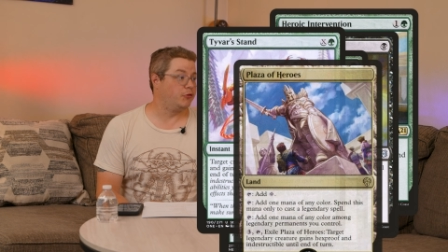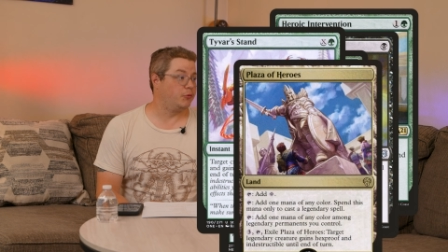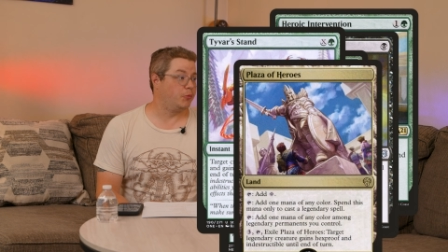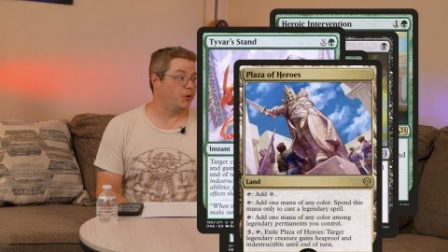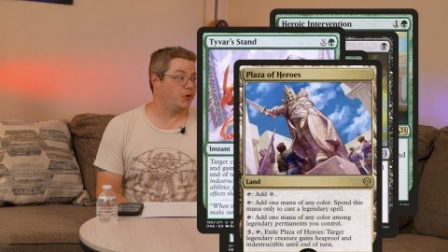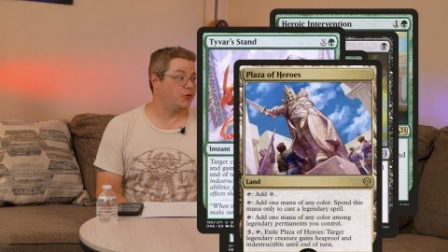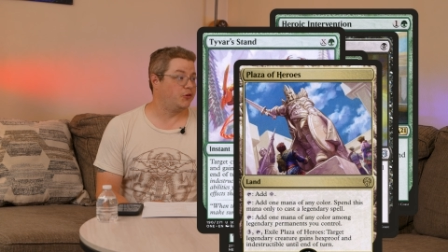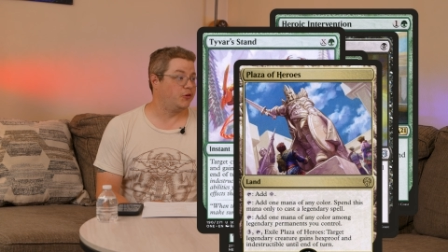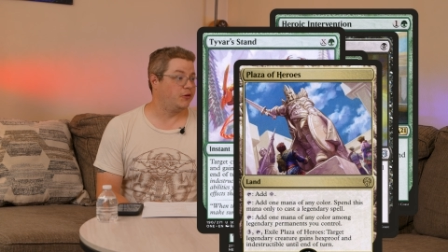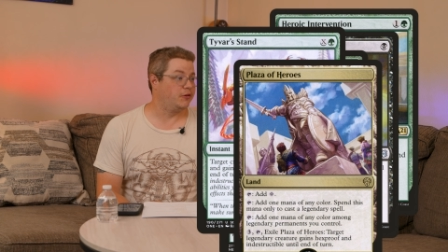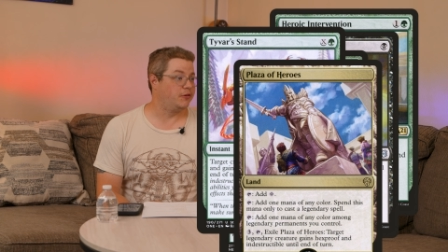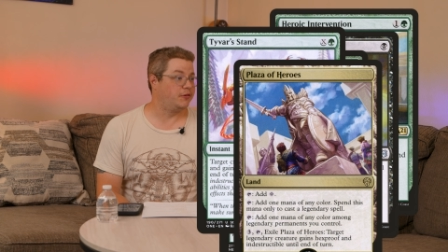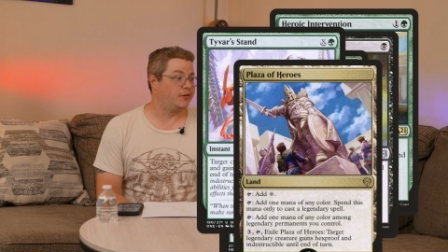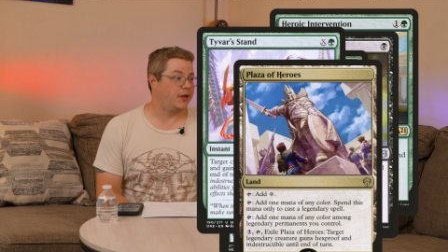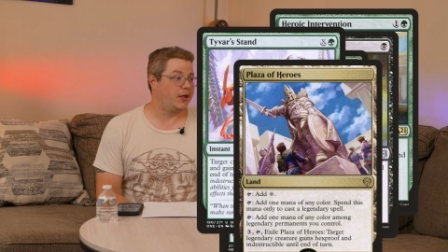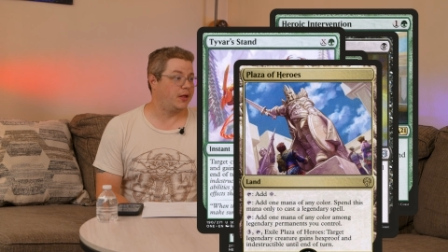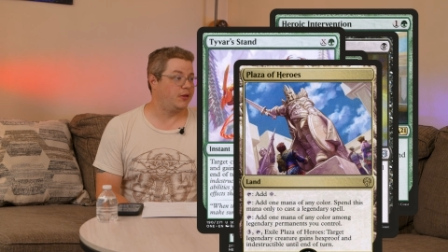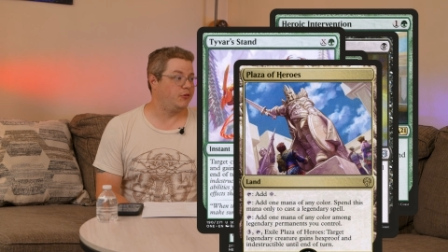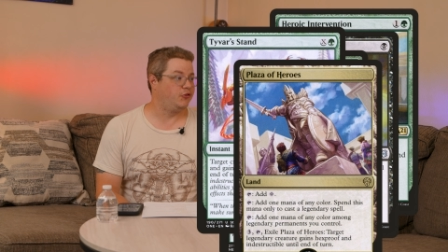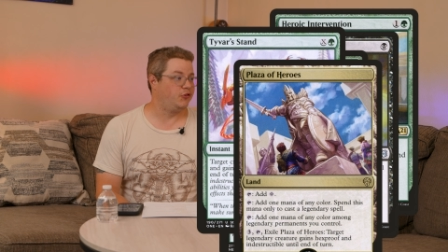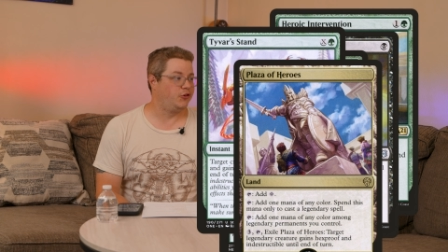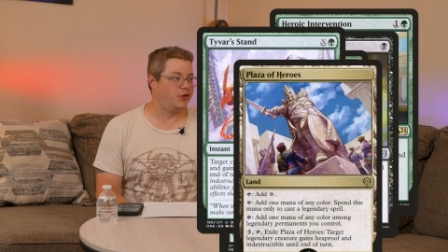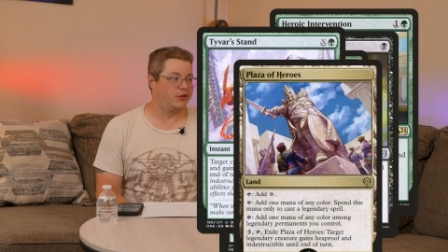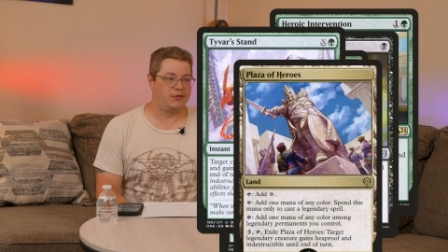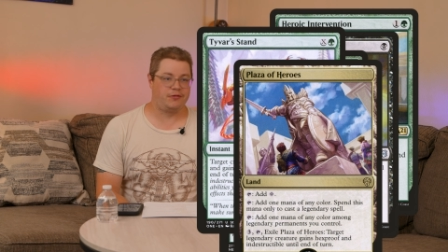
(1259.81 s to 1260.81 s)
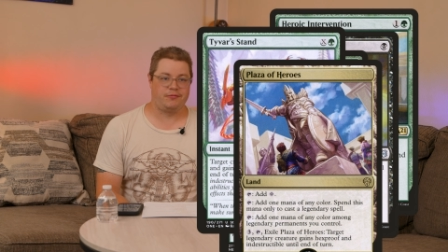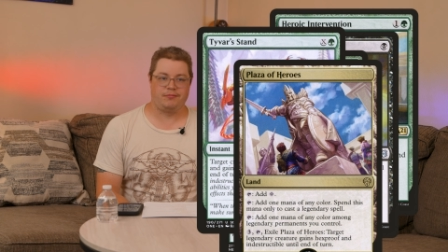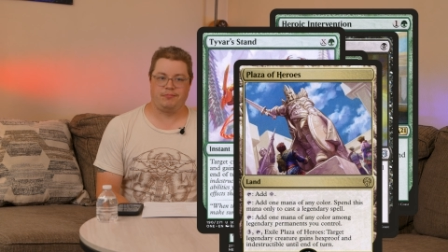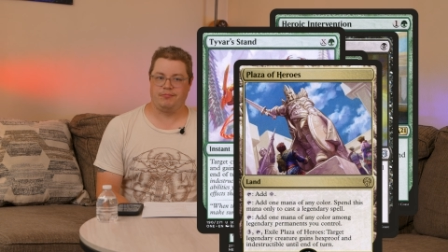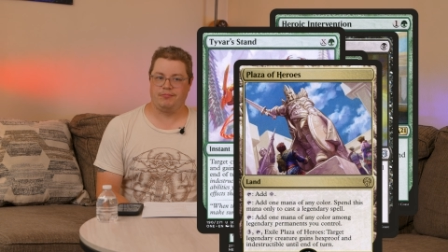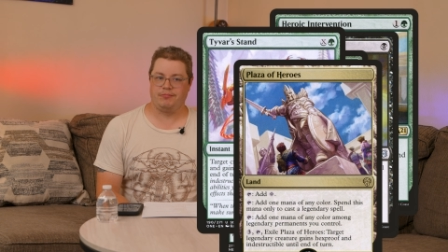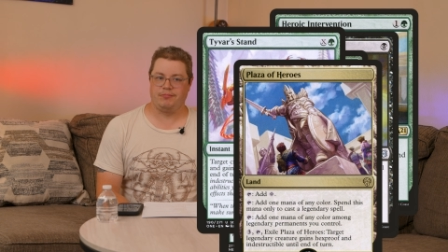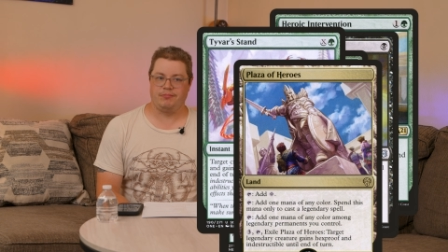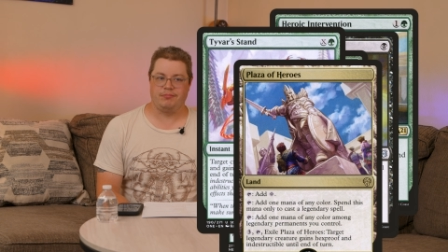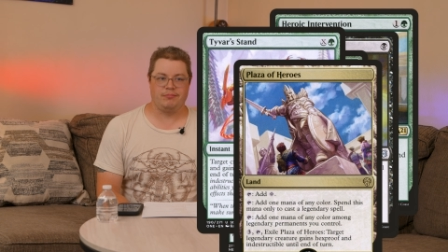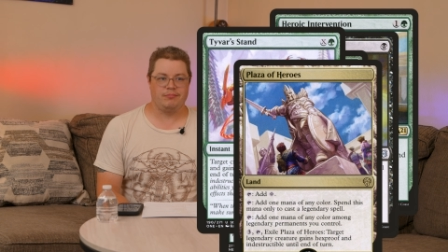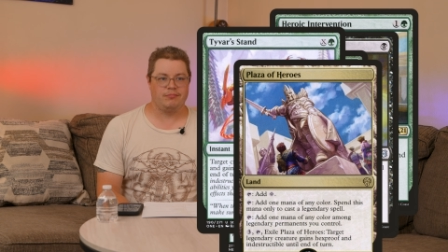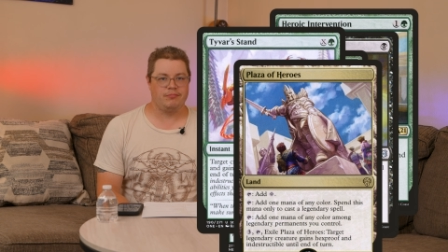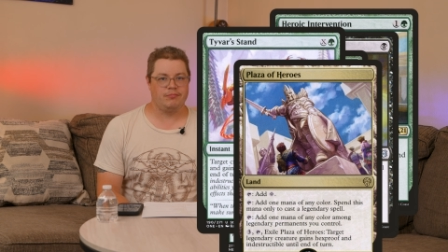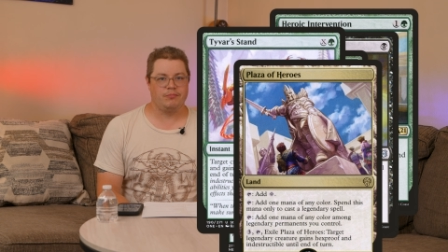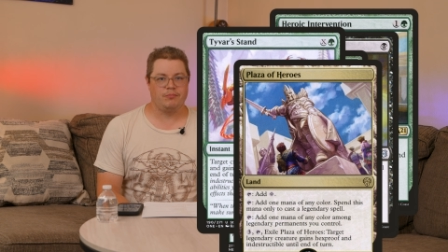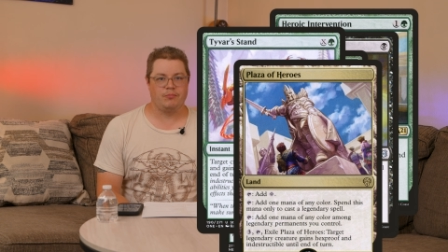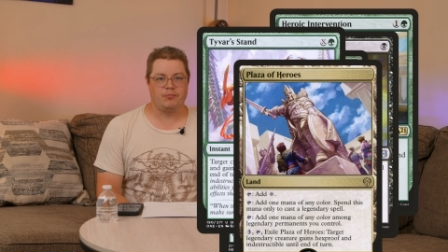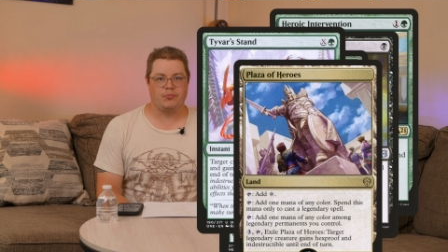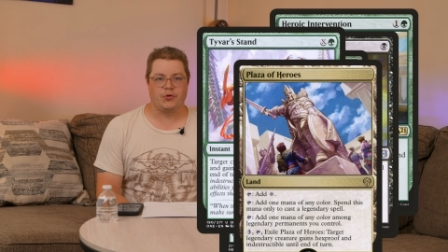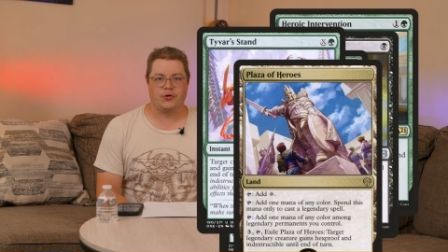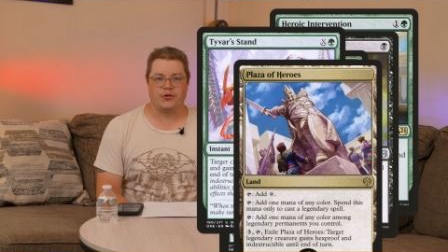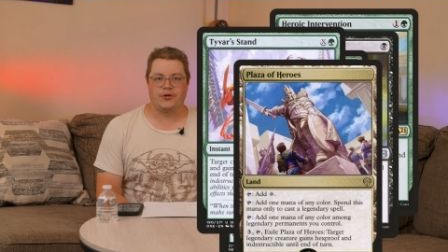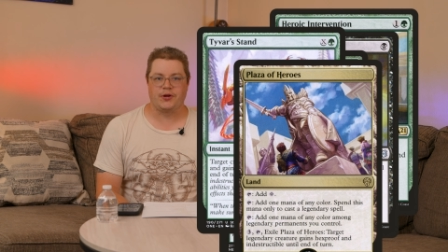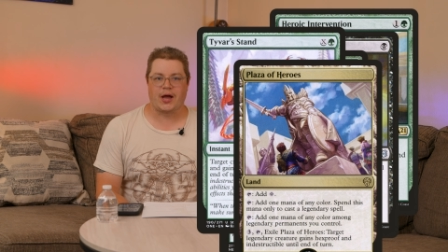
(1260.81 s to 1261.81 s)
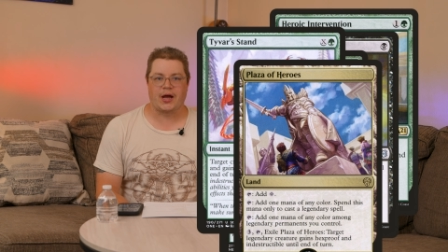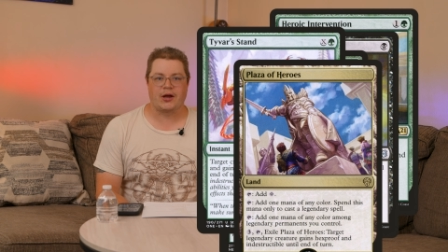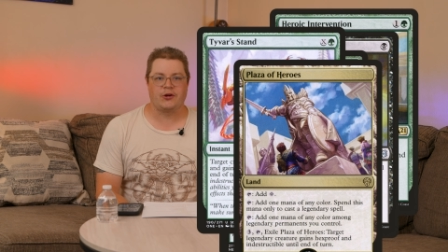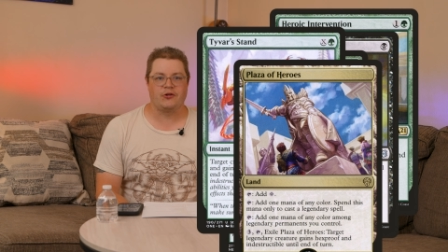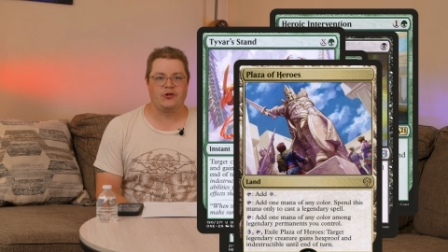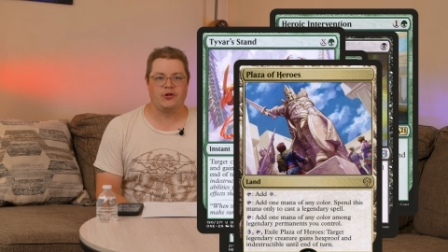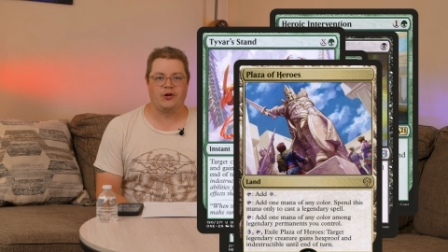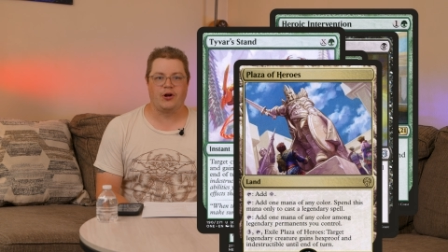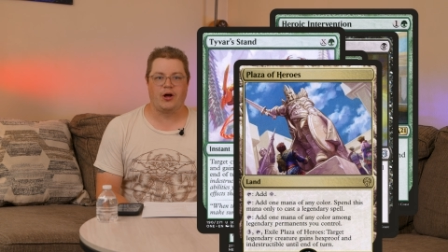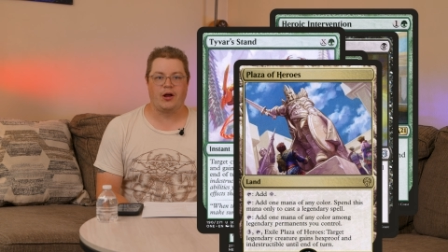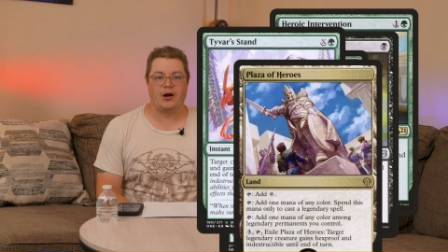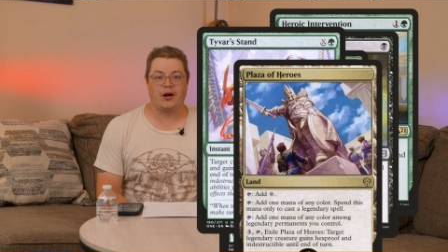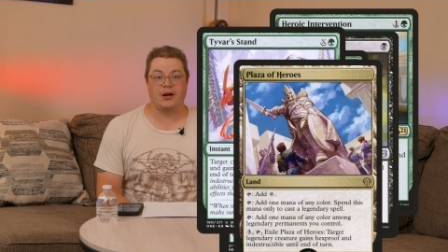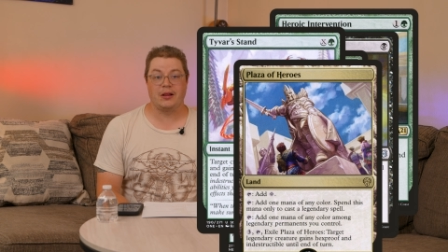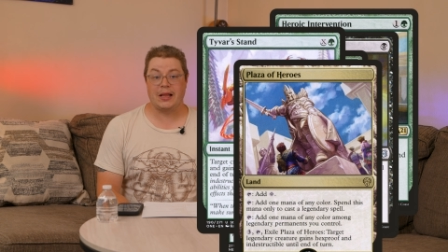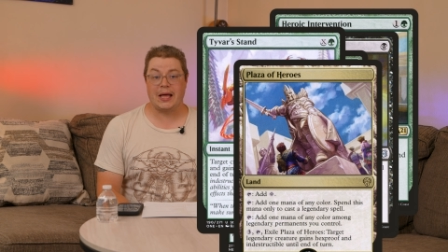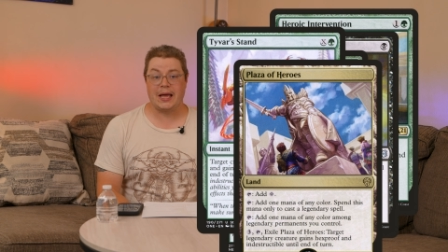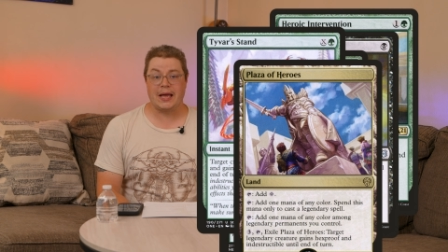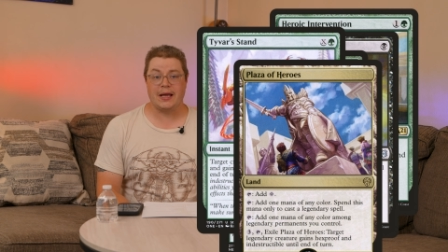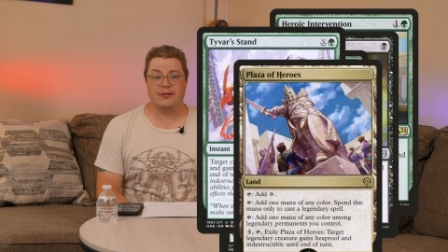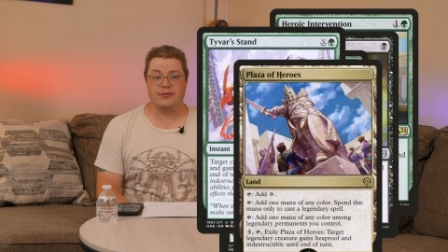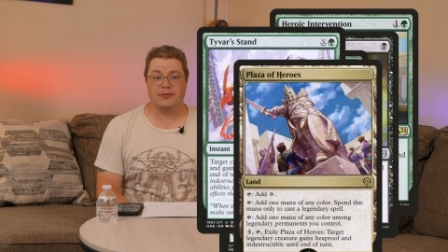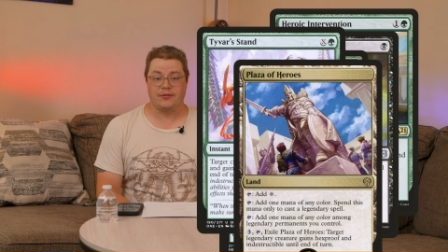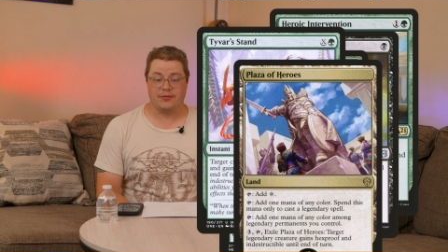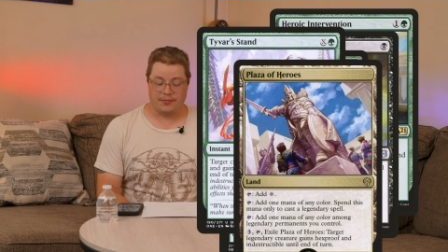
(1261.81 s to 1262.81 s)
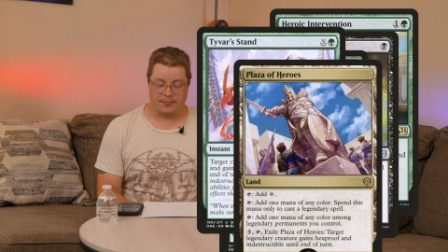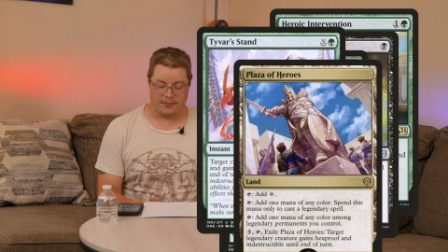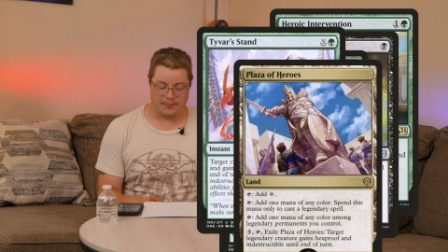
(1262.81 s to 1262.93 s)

which is just protection on a land.